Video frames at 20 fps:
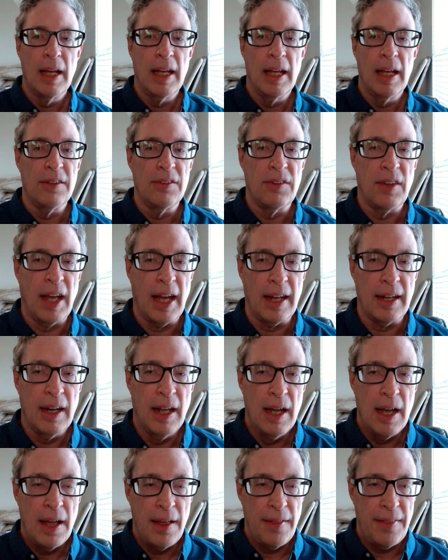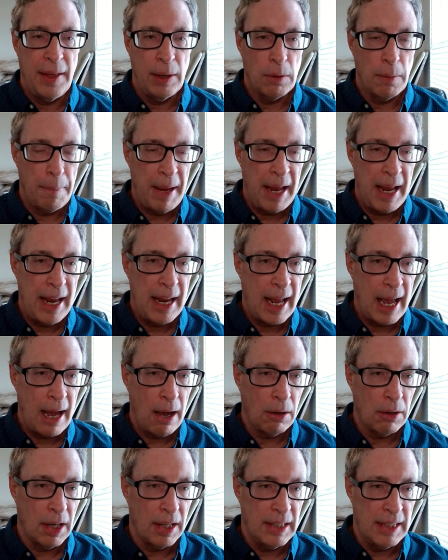is that they were paying
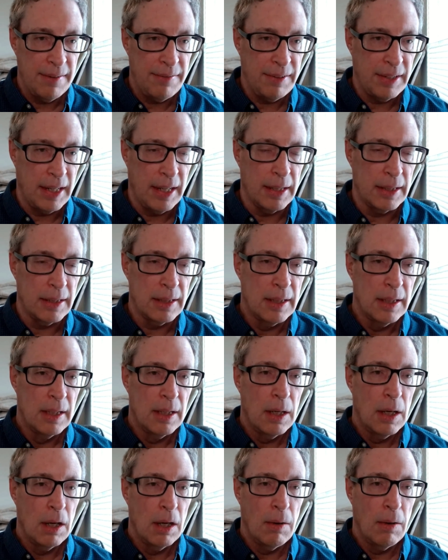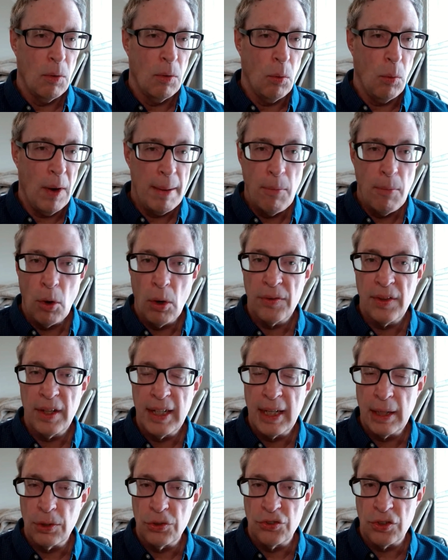out a dividend way more
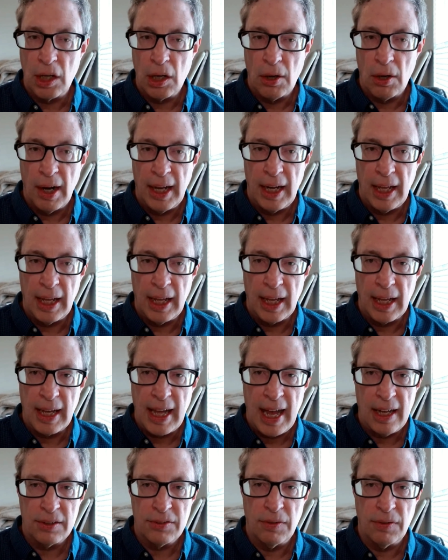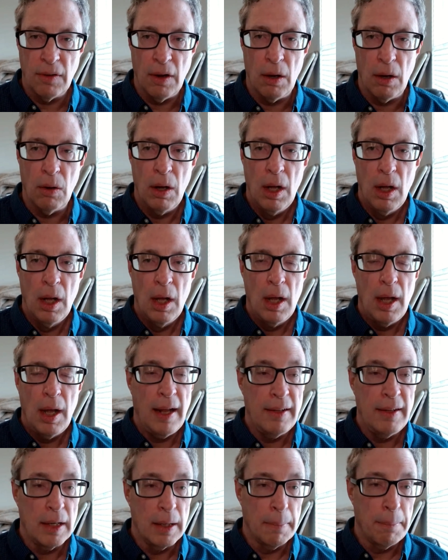than they were generating in cash flow,
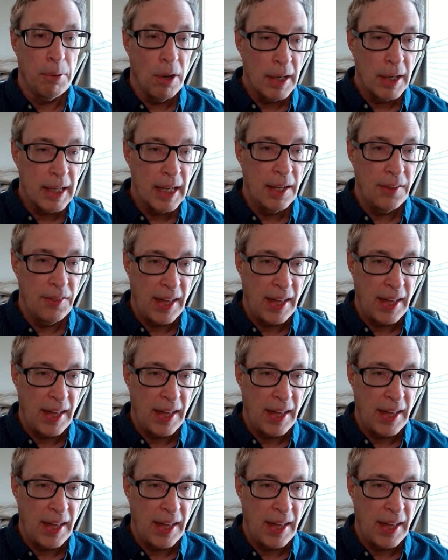and they're plugging